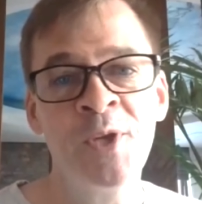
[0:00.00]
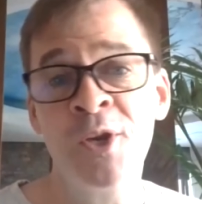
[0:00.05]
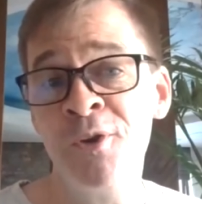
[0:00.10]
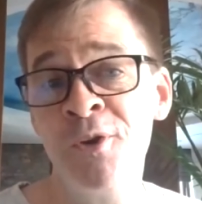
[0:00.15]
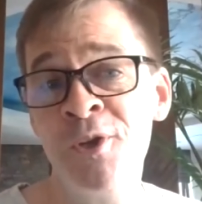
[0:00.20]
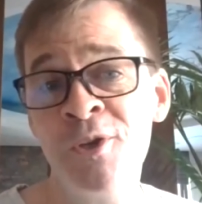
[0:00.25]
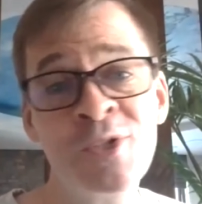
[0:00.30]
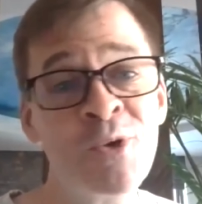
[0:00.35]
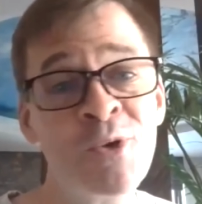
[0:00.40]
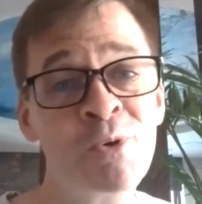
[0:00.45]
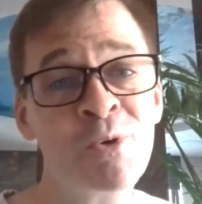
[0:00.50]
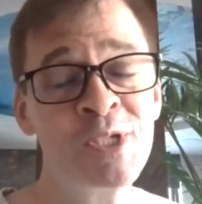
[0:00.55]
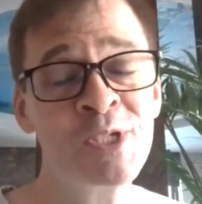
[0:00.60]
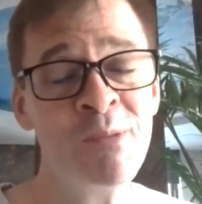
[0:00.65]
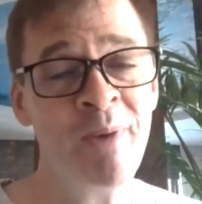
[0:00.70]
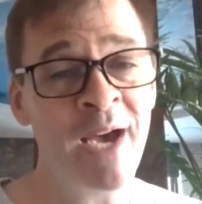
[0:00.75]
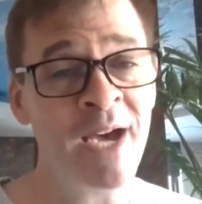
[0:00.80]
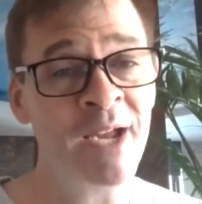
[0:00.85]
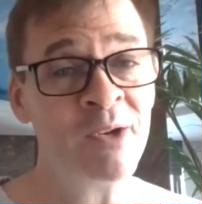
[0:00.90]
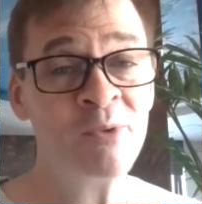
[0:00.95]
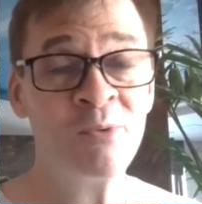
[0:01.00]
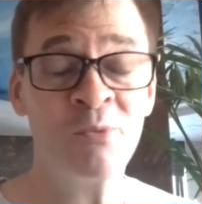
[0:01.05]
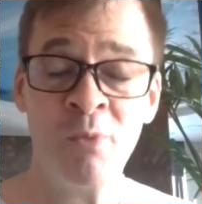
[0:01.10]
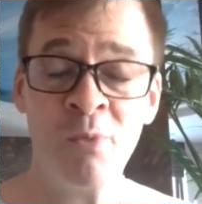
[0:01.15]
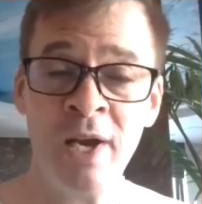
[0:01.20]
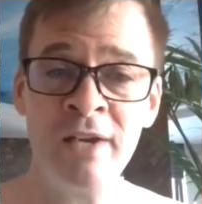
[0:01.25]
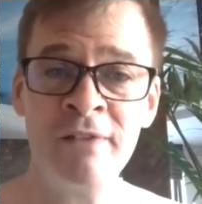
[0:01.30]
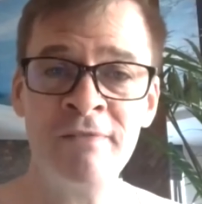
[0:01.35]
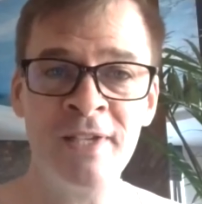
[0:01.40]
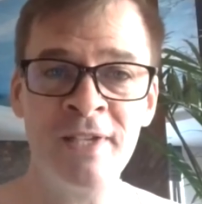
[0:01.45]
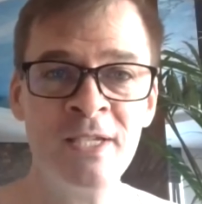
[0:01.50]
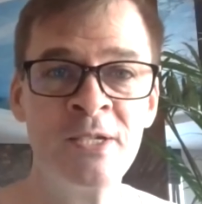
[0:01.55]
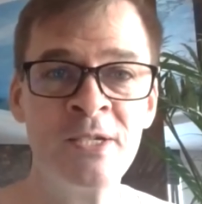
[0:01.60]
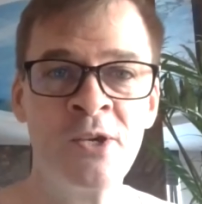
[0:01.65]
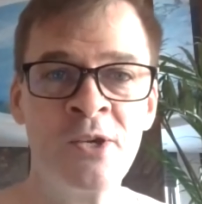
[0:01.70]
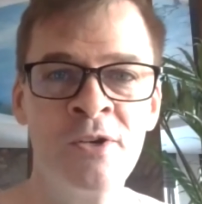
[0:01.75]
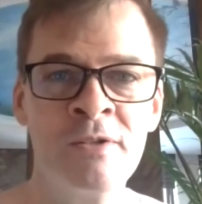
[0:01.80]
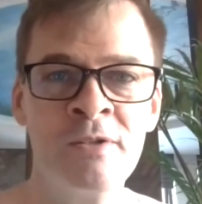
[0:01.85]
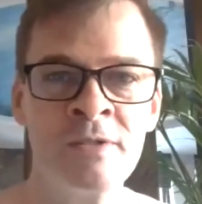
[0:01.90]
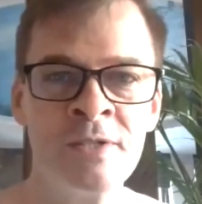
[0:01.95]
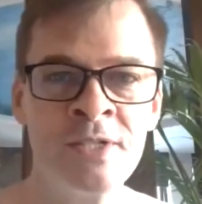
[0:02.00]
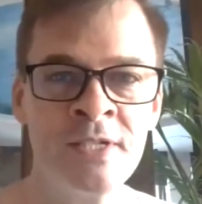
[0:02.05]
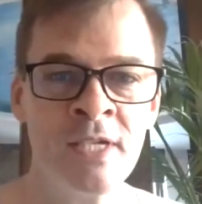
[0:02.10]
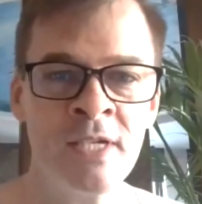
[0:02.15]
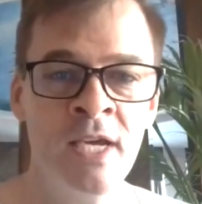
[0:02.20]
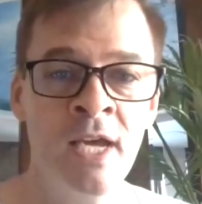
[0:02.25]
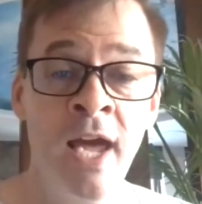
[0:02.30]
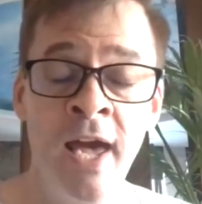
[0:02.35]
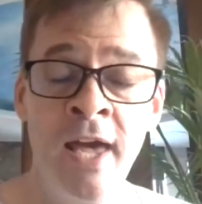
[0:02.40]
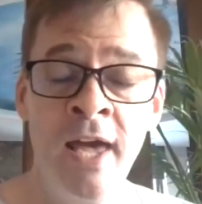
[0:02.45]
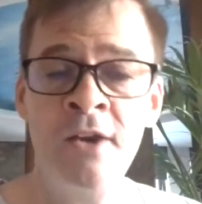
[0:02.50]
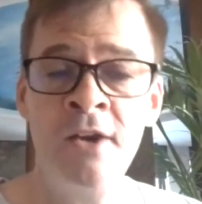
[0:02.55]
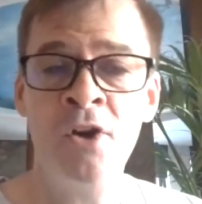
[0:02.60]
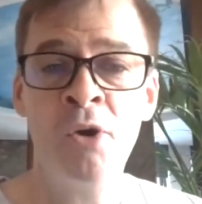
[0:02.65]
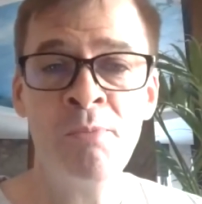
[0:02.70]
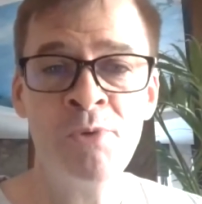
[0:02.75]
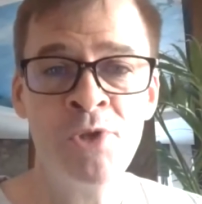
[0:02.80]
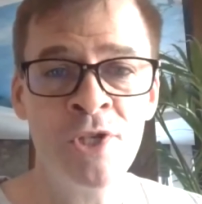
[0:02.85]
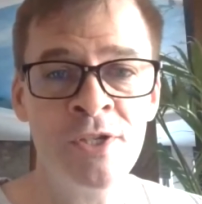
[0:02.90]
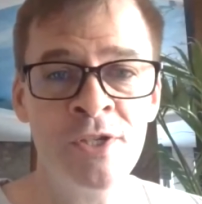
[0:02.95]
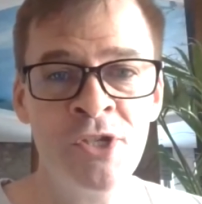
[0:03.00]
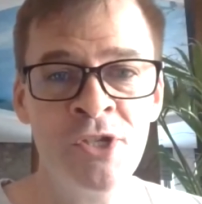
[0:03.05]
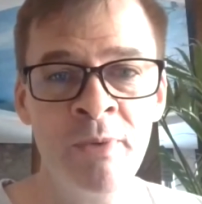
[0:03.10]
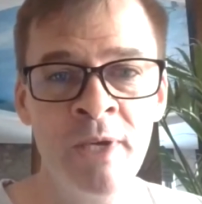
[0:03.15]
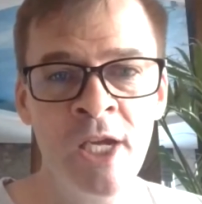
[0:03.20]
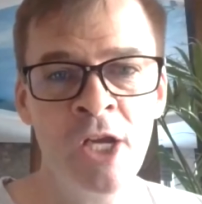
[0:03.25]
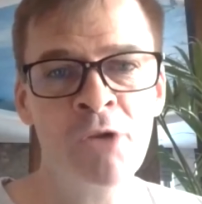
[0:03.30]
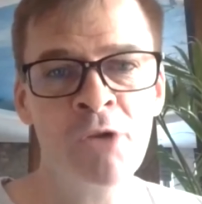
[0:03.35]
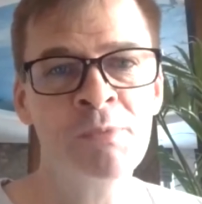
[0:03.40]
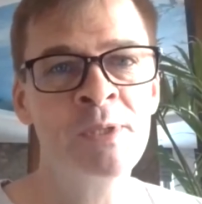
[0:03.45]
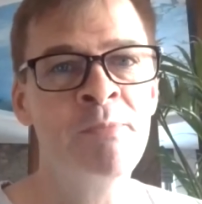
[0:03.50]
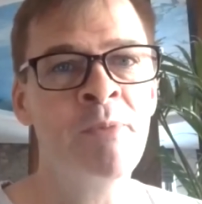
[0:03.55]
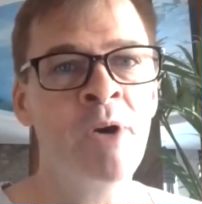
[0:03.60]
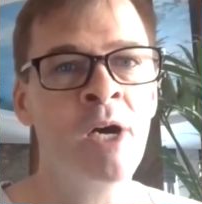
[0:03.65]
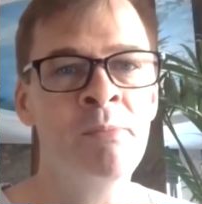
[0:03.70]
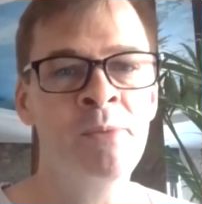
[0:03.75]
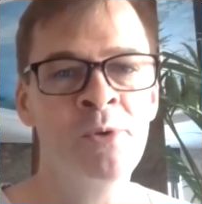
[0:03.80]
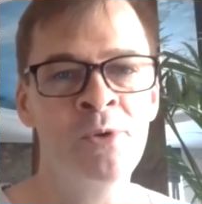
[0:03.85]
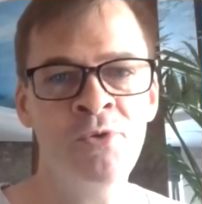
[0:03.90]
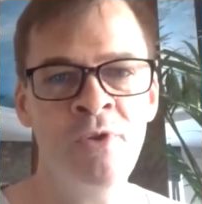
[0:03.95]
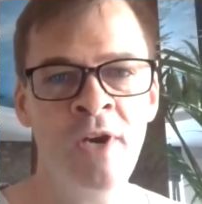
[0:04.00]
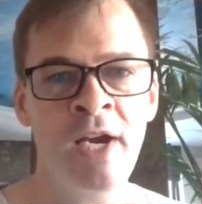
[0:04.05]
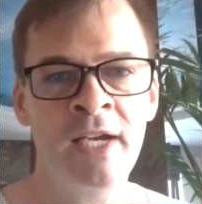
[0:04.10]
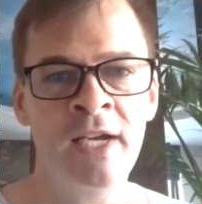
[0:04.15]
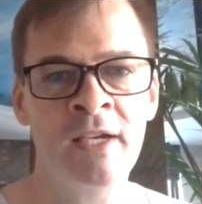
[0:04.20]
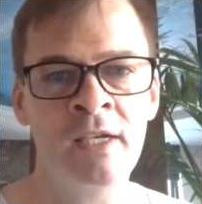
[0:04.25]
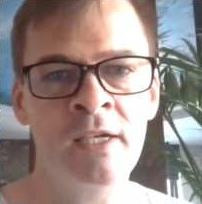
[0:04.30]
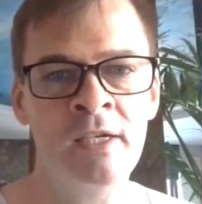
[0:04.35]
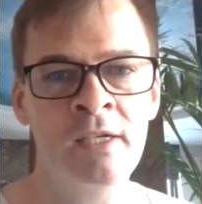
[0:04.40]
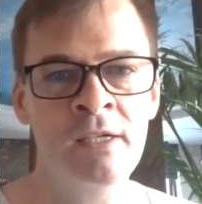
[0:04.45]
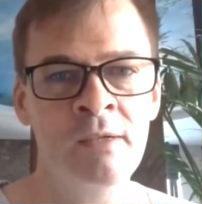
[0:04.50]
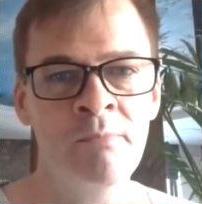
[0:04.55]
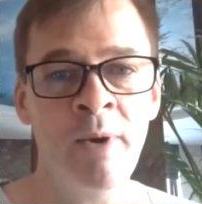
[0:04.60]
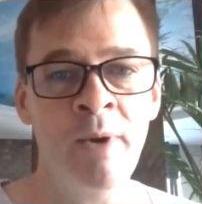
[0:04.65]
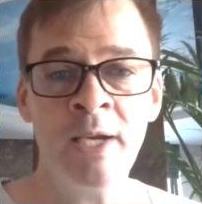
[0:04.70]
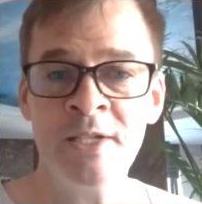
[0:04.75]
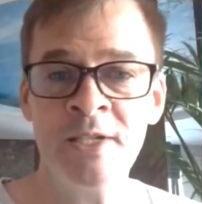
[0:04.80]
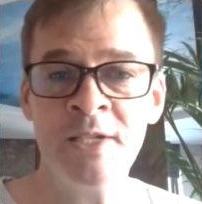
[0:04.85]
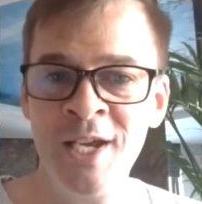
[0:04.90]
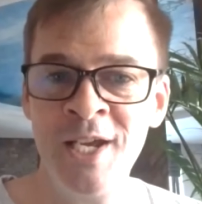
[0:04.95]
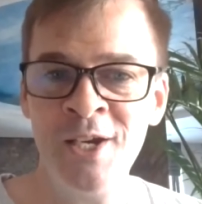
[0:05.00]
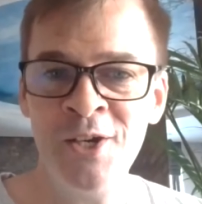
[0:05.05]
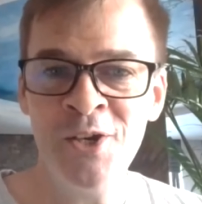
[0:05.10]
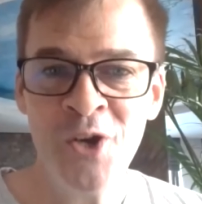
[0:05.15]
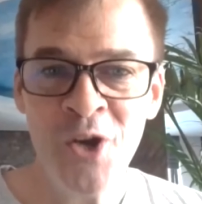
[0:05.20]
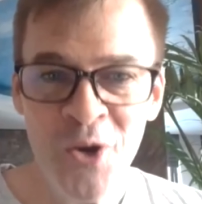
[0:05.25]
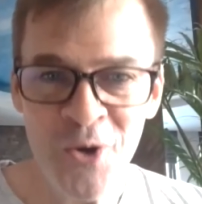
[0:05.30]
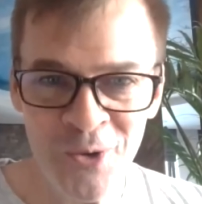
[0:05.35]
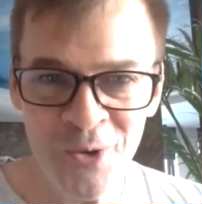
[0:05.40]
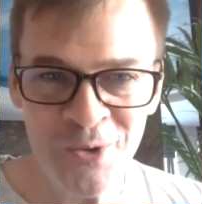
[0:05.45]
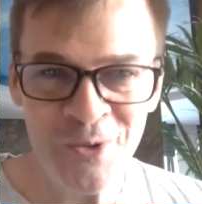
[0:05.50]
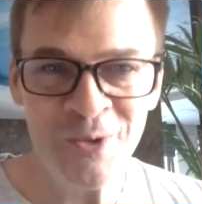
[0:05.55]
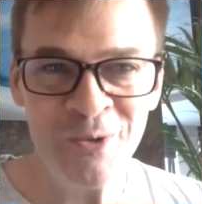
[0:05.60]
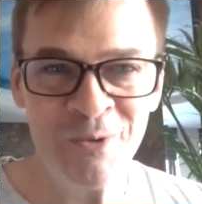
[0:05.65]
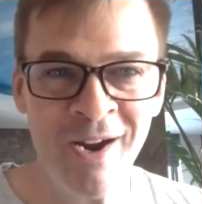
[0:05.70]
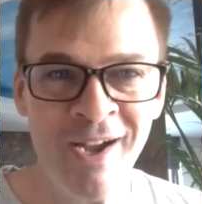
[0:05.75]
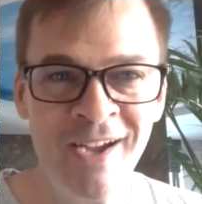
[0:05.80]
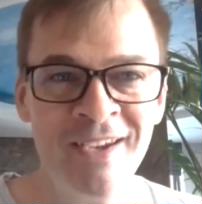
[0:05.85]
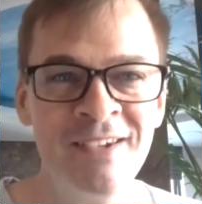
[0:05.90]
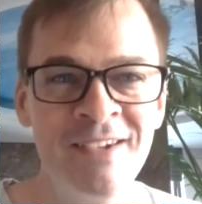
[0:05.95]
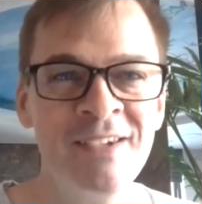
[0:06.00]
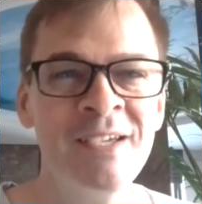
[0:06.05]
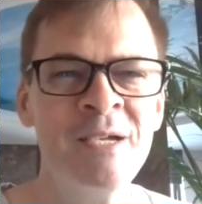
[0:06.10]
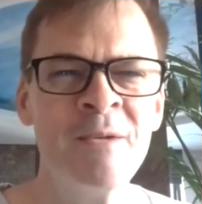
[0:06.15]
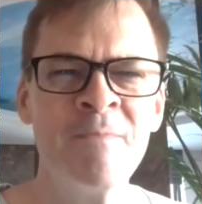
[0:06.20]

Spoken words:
You talked about one of these girls had an option to be helped by Blue Dragon, but said no, right?